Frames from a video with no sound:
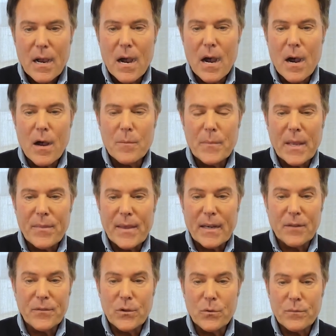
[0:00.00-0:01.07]
Um, and
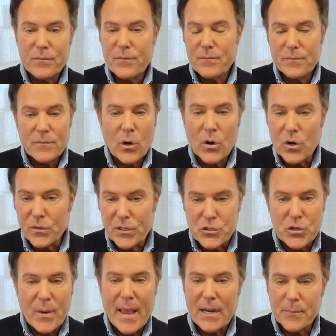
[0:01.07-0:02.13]
then if you heard
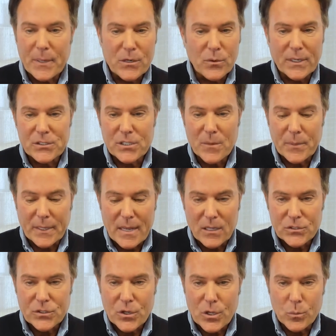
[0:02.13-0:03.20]
that you had to be doing something
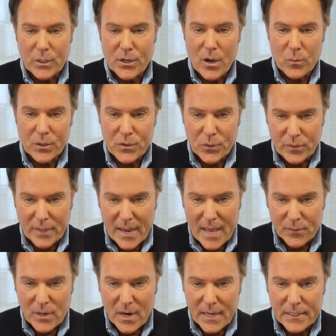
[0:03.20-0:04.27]
else, you would go and do
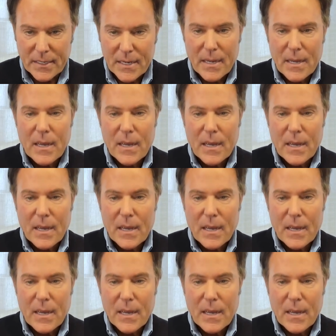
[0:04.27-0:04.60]
that, right?